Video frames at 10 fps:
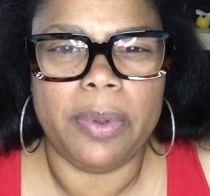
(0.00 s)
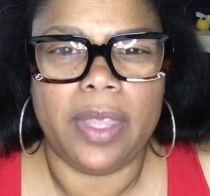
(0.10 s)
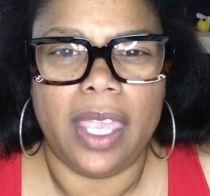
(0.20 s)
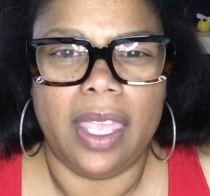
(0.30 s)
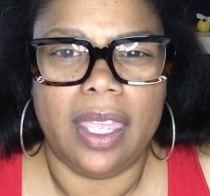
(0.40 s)

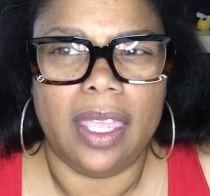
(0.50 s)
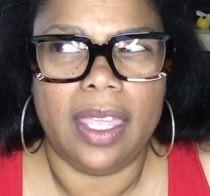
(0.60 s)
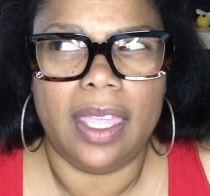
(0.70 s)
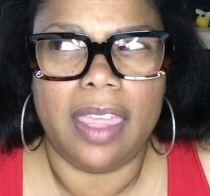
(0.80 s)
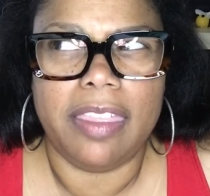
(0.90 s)
that.
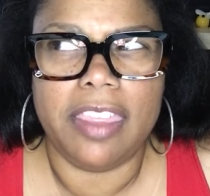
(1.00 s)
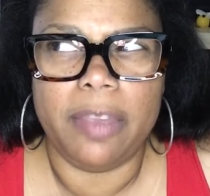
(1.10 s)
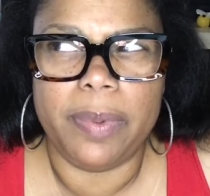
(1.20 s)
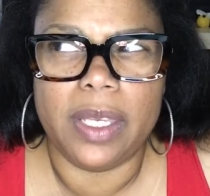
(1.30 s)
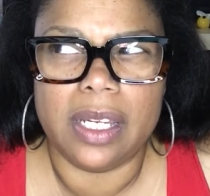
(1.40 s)
I think
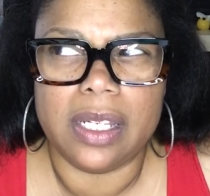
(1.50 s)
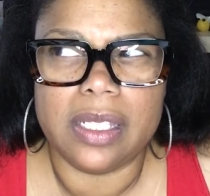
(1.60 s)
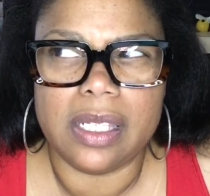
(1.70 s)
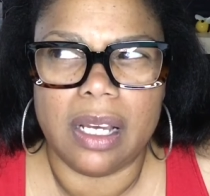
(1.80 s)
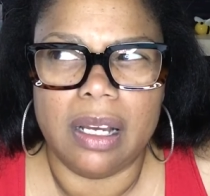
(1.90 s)

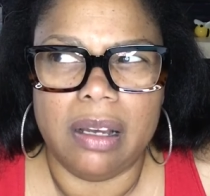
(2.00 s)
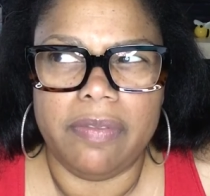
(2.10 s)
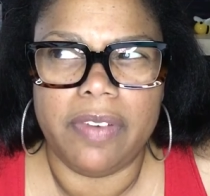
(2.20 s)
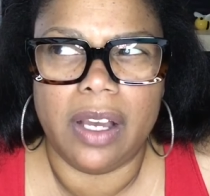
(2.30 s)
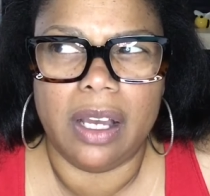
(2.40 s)
because
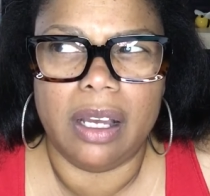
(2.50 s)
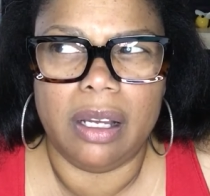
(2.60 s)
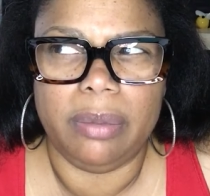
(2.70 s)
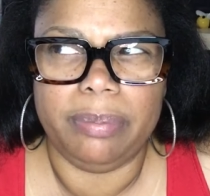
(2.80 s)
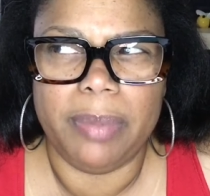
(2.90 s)
of
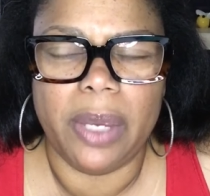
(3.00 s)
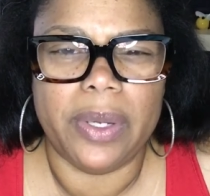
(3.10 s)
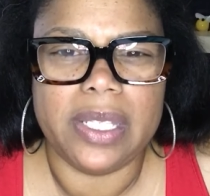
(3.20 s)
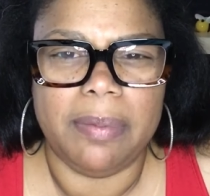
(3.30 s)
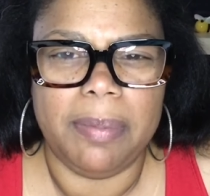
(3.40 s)
um,
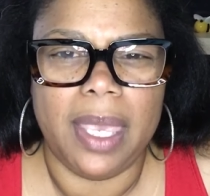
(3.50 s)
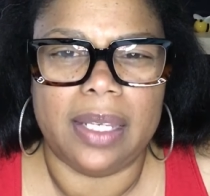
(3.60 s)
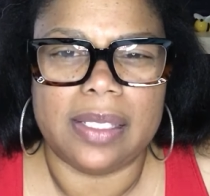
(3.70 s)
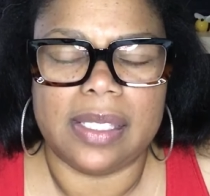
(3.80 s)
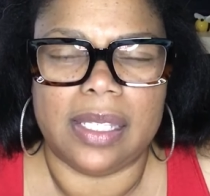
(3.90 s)
Married to
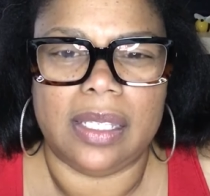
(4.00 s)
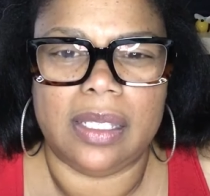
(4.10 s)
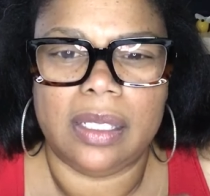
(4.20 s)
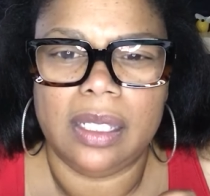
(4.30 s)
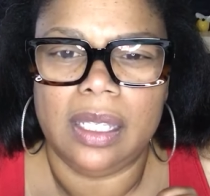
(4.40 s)
Medicine
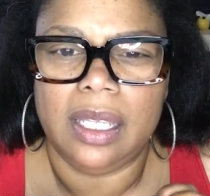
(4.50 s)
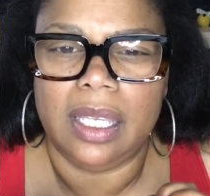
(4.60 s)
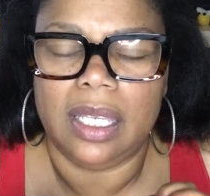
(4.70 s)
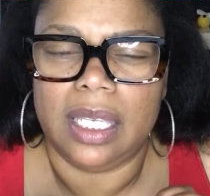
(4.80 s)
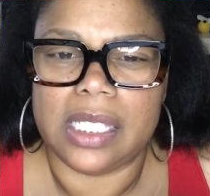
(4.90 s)

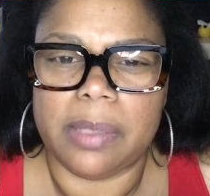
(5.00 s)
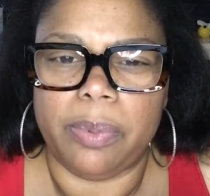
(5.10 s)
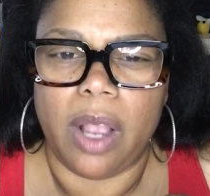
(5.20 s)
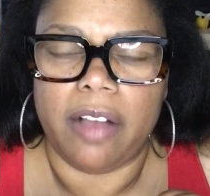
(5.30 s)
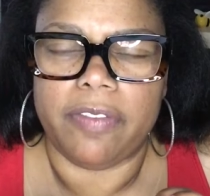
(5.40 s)
is a
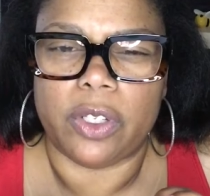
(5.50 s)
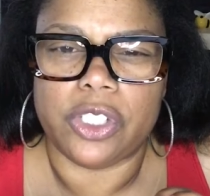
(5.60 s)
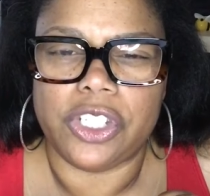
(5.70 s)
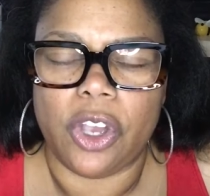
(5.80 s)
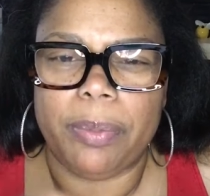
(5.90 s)
Bravo
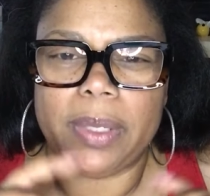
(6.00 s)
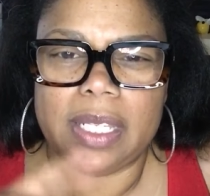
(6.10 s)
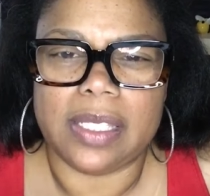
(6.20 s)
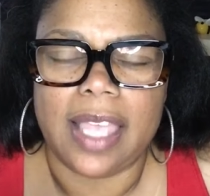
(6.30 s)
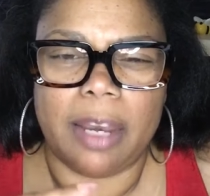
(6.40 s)
show, but
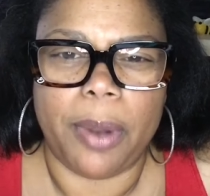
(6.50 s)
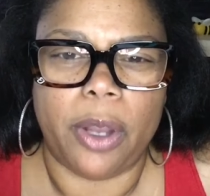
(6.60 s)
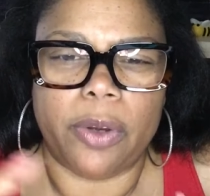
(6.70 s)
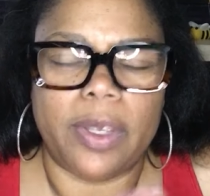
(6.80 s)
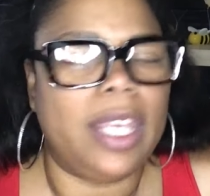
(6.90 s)
it's not a
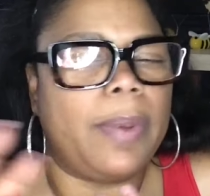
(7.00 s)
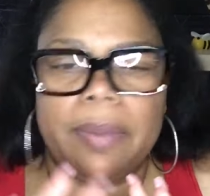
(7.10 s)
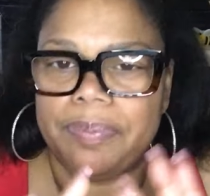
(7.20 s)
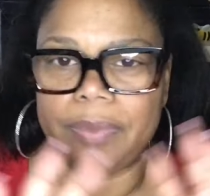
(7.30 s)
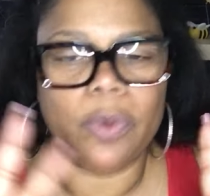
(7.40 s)
part of it.
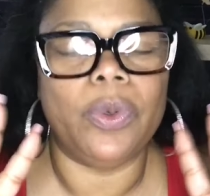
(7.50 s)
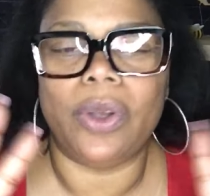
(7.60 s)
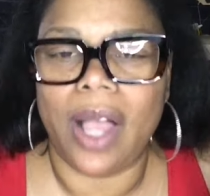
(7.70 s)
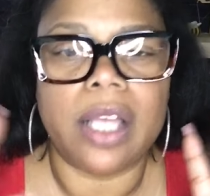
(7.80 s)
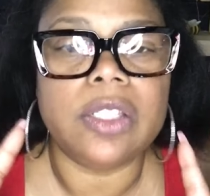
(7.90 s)
Anyway, Real
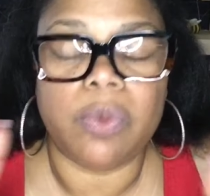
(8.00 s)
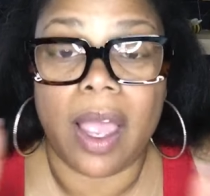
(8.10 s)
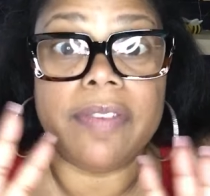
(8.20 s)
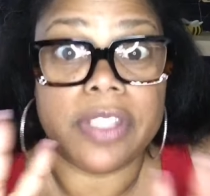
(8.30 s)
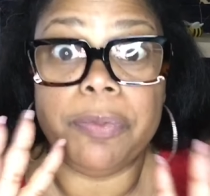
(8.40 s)

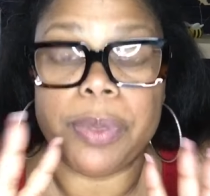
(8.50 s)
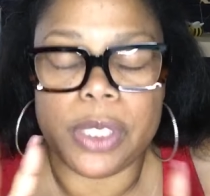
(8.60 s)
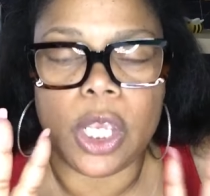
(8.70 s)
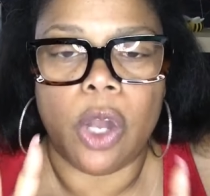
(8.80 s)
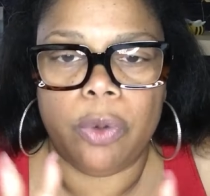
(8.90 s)
Housewives of
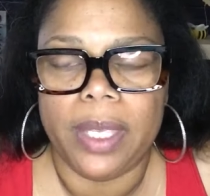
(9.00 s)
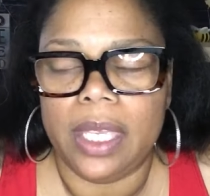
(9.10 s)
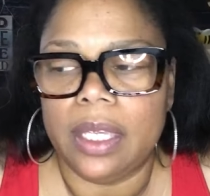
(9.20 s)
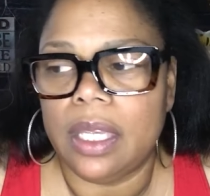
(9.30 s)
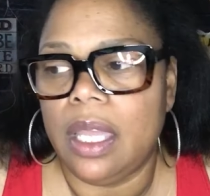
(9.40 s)
Potomac.